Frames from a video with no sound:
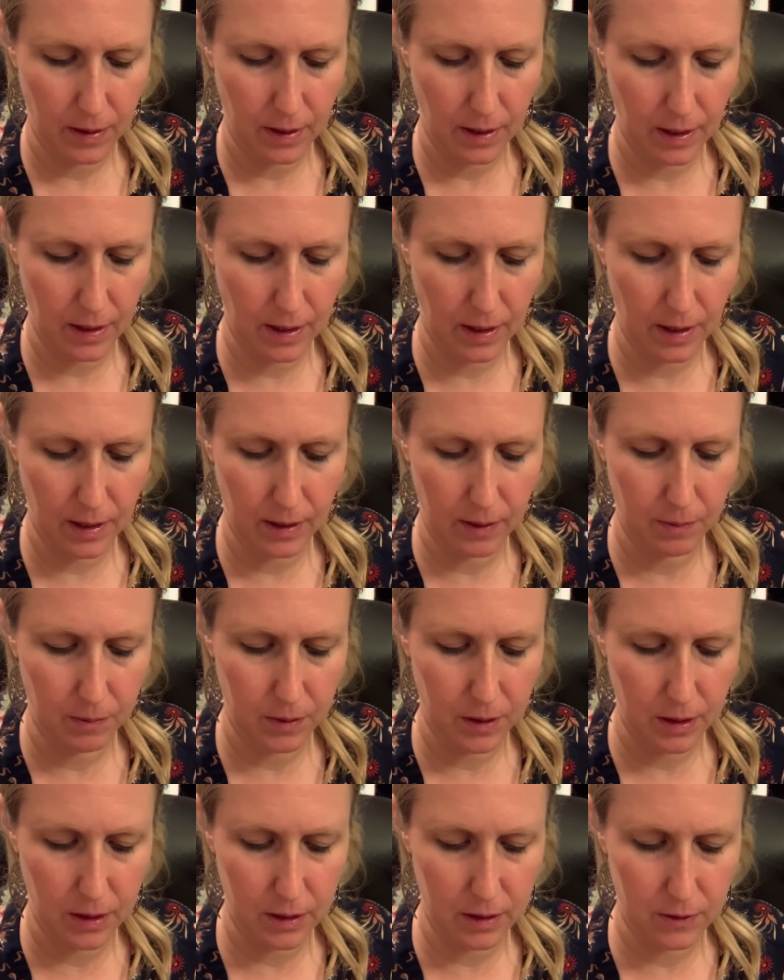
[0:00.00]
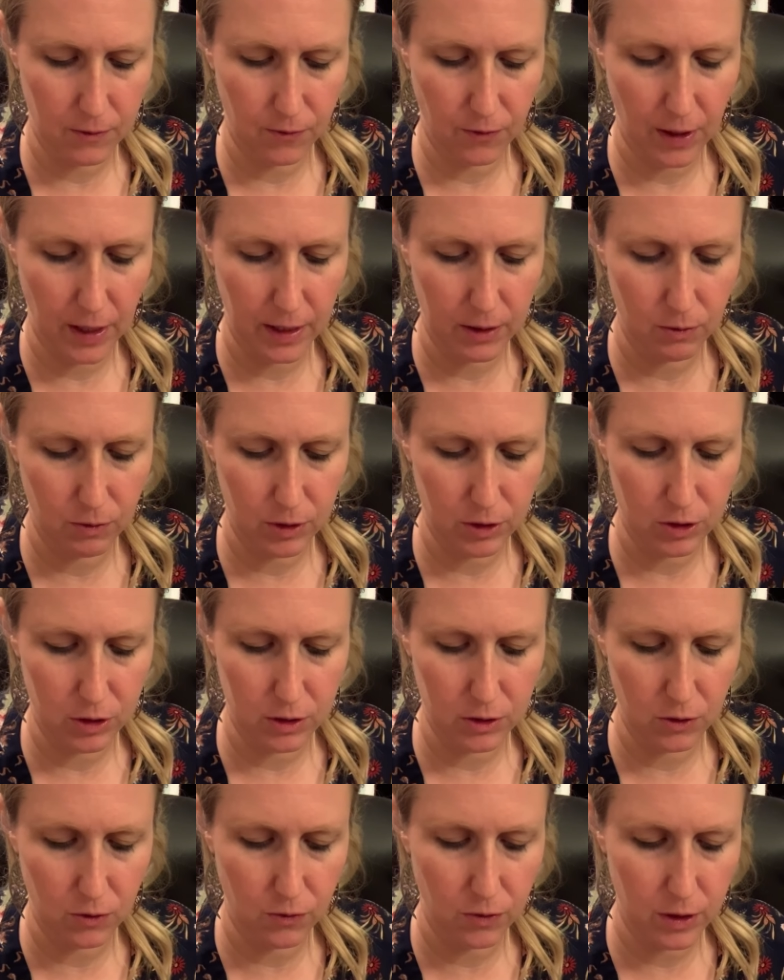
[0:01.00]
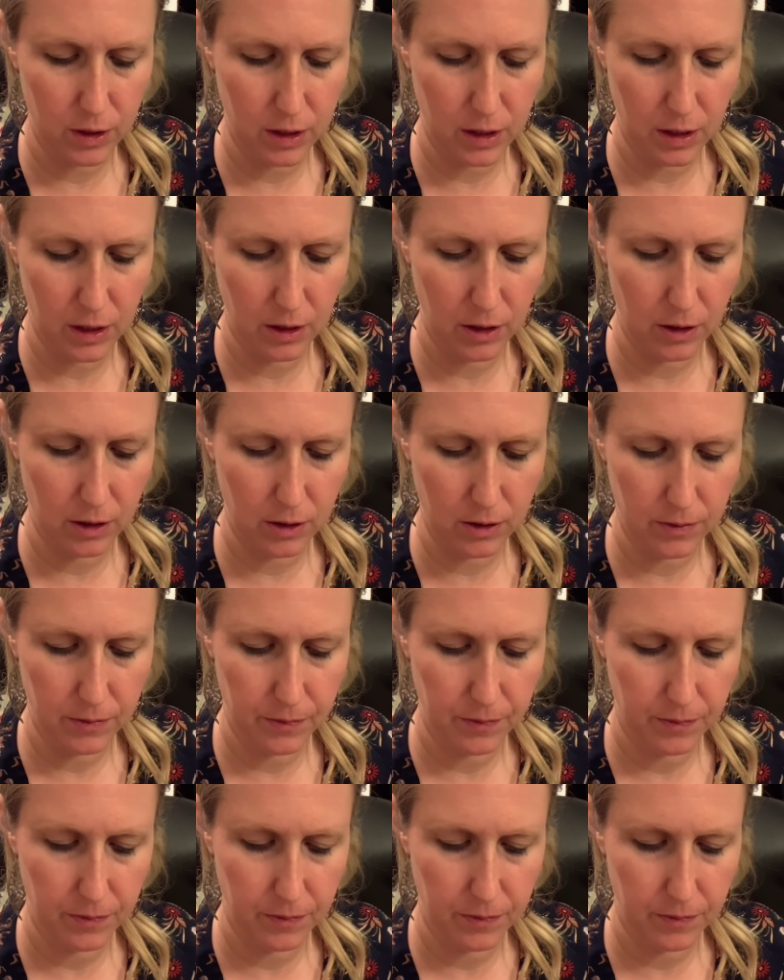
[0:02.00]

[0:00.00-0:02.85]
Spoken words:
And I'm going to define ridges over here.